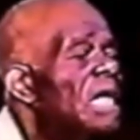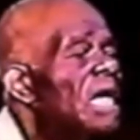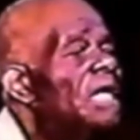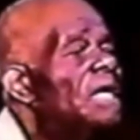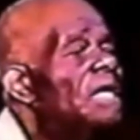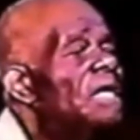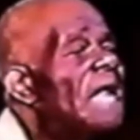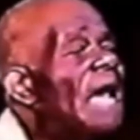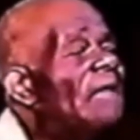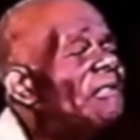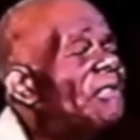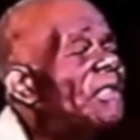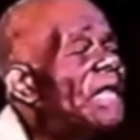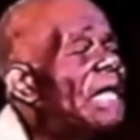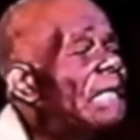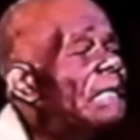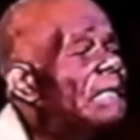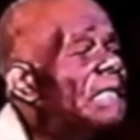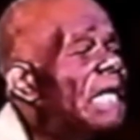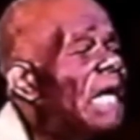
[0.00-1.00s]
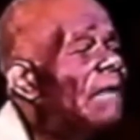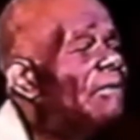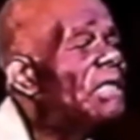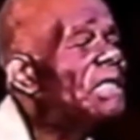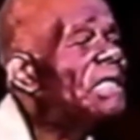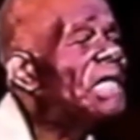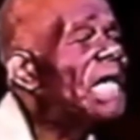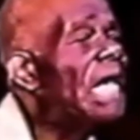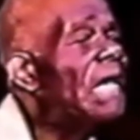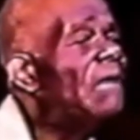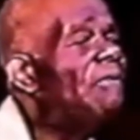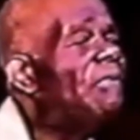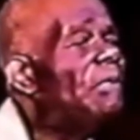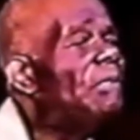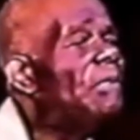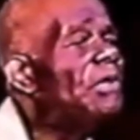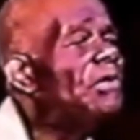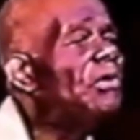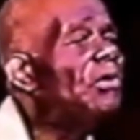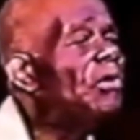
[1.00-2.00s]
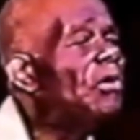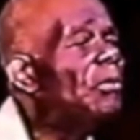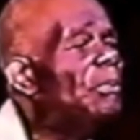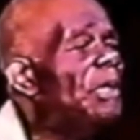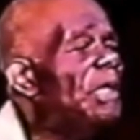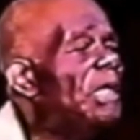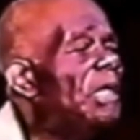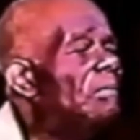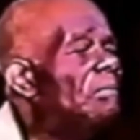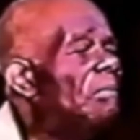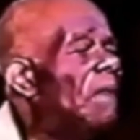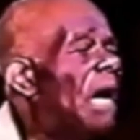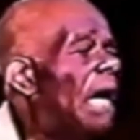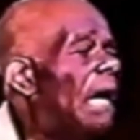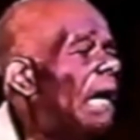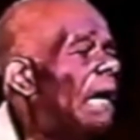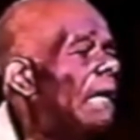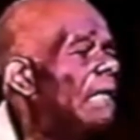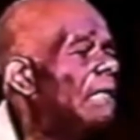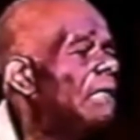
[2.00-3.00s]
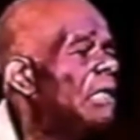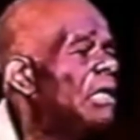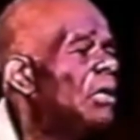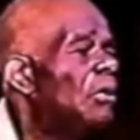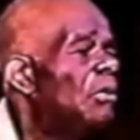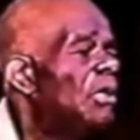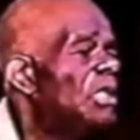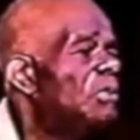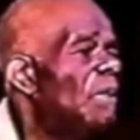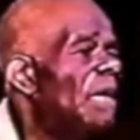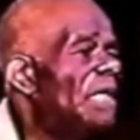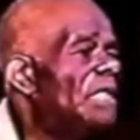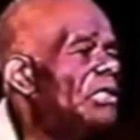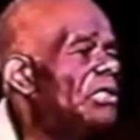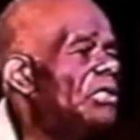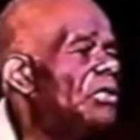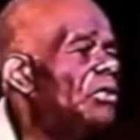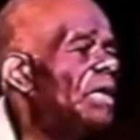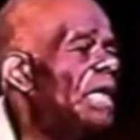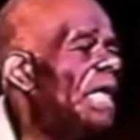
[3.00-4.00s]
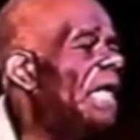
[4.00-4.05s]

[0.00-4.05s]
Nothing that ever came from the European mind was meant to do